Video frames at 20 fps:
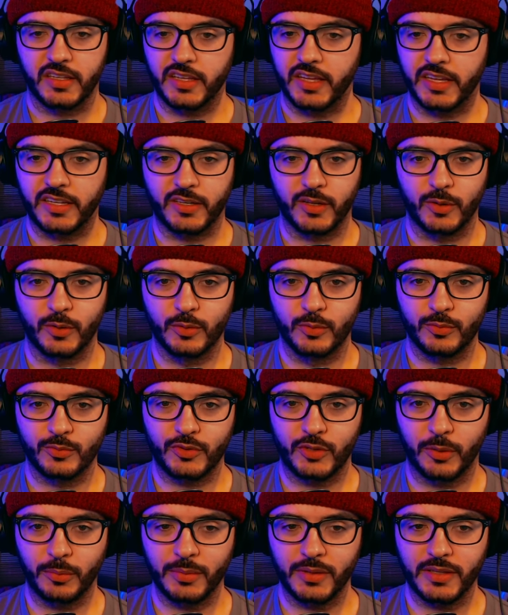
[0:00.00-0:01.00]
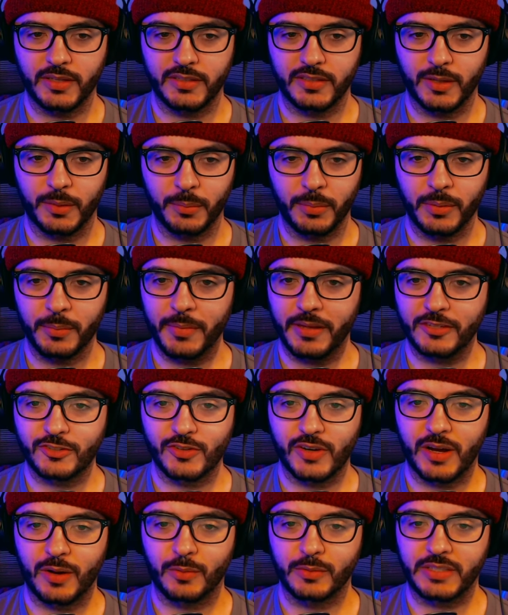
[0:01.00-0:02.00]
Don't don't be don't be messing
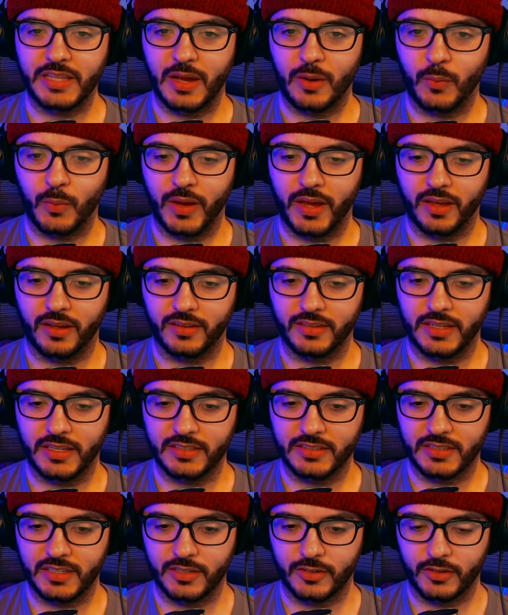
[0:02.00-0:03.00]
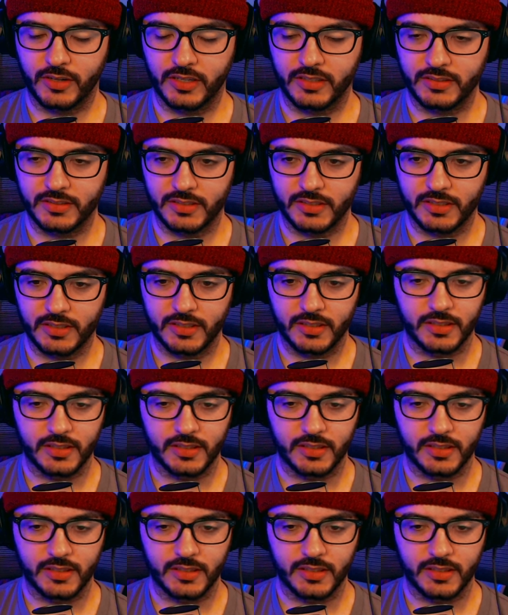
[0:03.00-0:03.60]
around with that whale. That's kind of crazy.